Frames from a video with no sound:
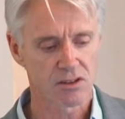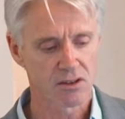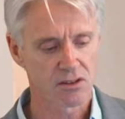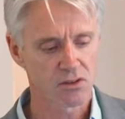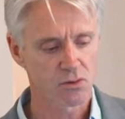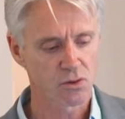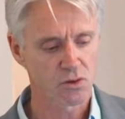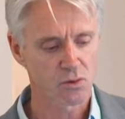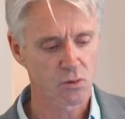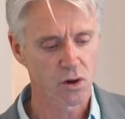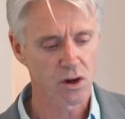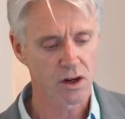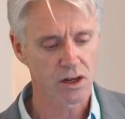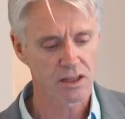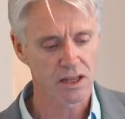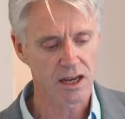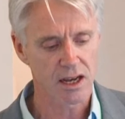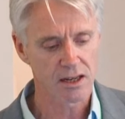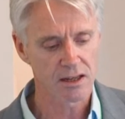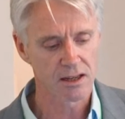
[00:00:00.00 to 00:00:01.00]
This was work
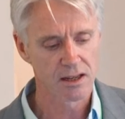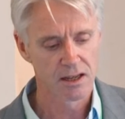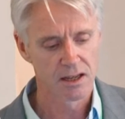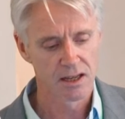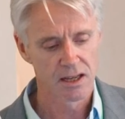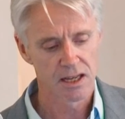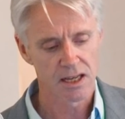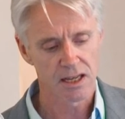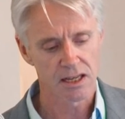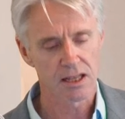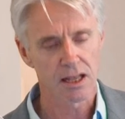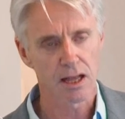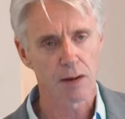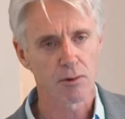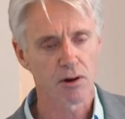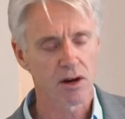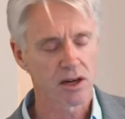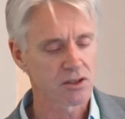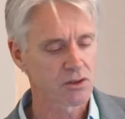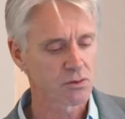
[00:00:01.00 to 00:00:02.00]
done in
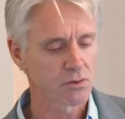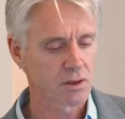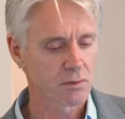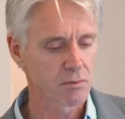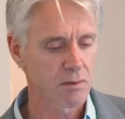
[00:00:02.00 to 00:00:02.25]
collaboration with